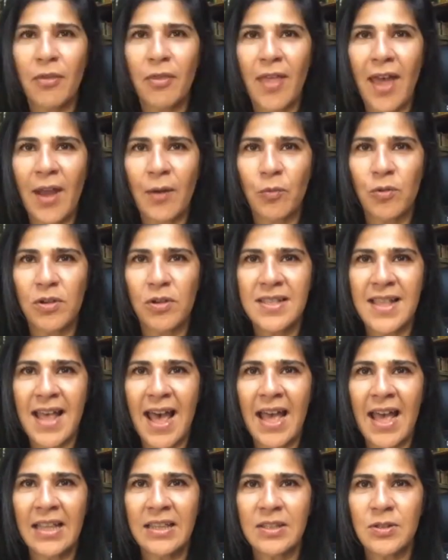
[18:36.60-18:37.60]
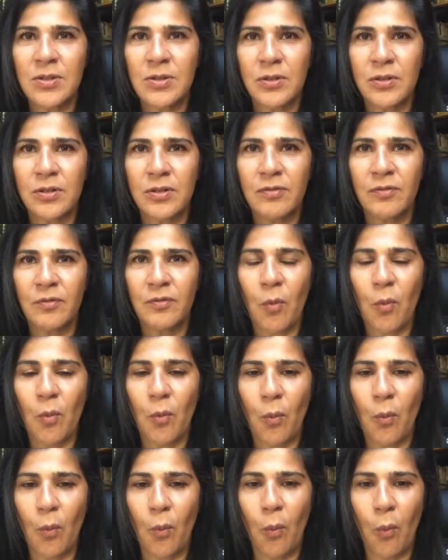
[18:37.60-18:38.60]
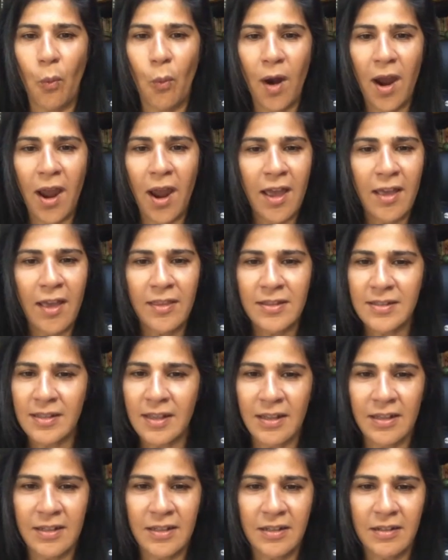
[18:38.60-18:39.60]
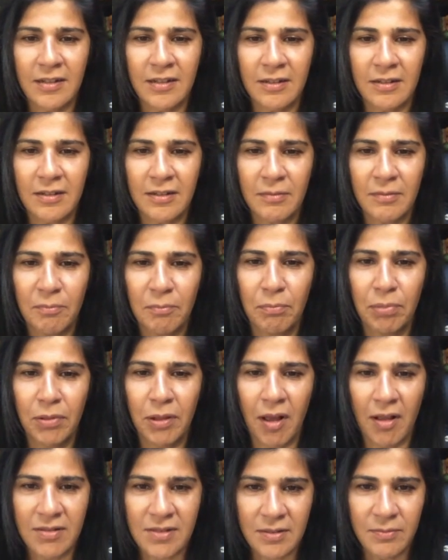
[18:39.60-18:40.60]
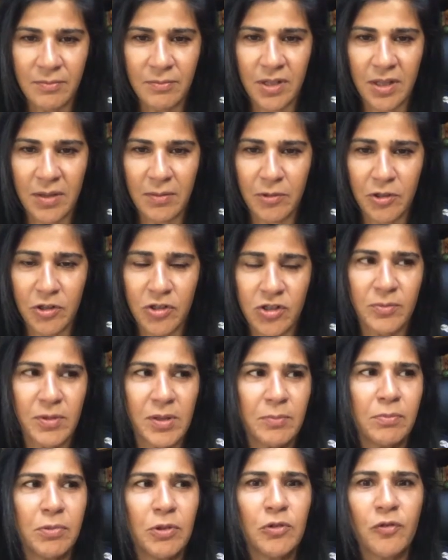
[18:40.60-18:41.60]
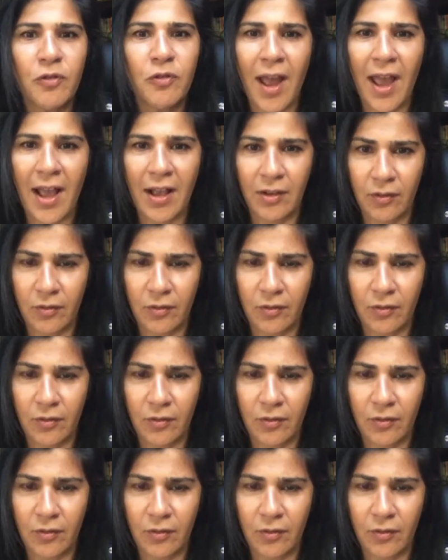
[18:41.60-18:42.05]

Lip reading: that. Was that sort of where this idea blossomed, emerged? I mean, Blue Frog